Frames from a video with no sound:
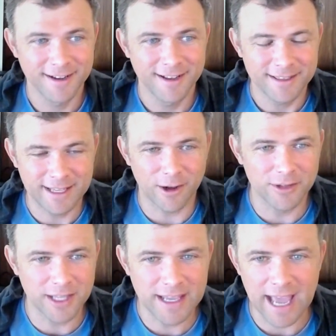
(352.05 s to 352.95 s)
the
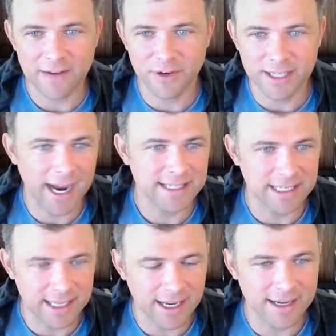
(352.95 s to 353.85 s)
only thing
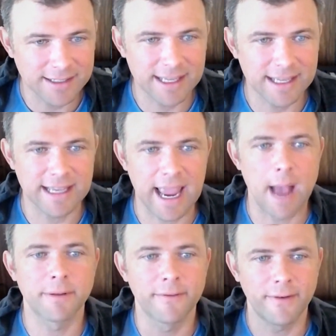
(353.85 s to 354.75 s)
advertising does is
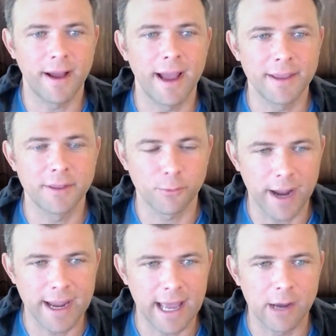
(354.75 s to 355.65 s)
amplify the
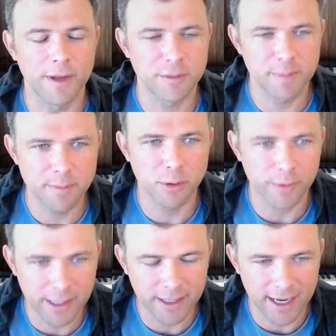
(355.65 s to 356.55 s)
rate at which people
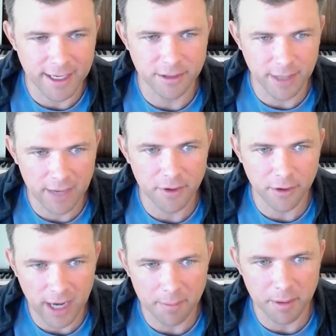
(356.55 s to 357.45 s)
realize you have a
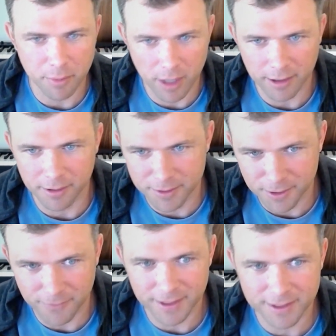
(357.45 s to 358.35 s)
crappy product or
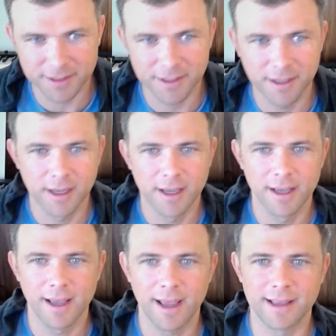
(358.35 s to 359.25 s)
service.
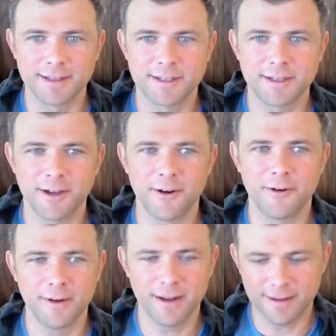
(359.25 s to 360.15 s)
And
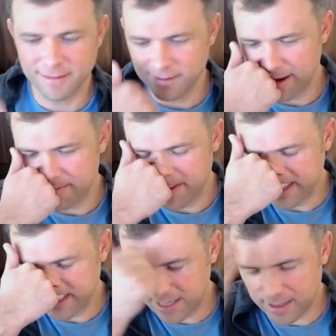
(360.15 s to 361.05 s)
so, I mean,
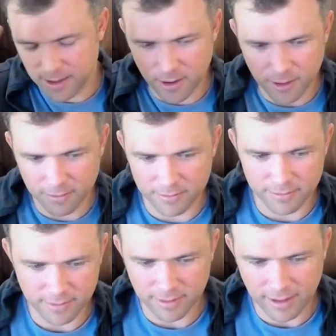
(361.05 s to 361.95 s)
this can
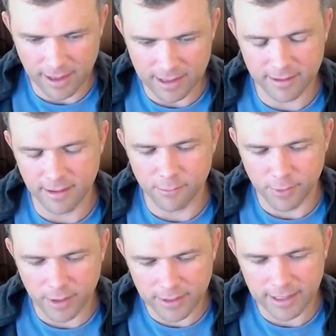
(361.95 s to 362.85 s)
go,
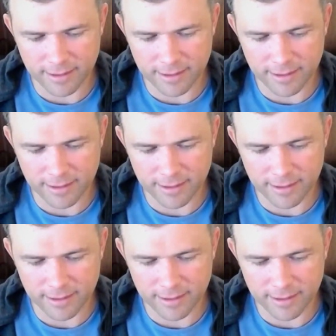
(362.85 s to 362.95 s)
and really,